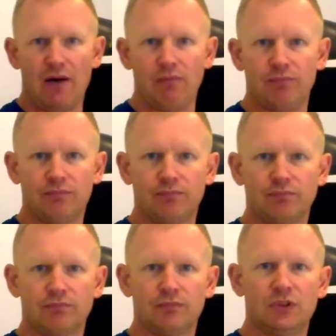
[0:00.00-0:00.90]

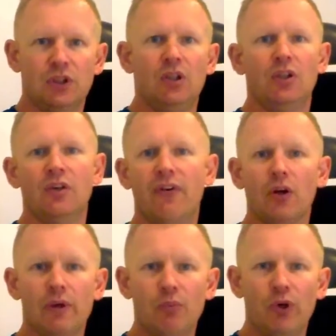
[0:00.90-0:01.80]
The
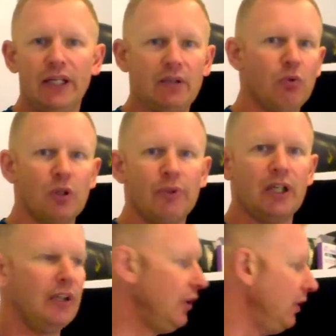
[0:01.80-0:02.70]
following week, what are we
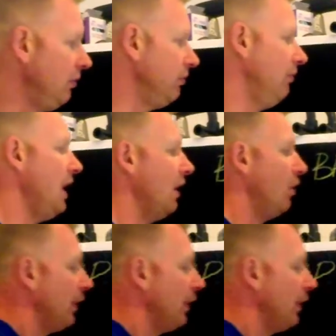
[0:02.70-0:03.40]
going to do? Well, what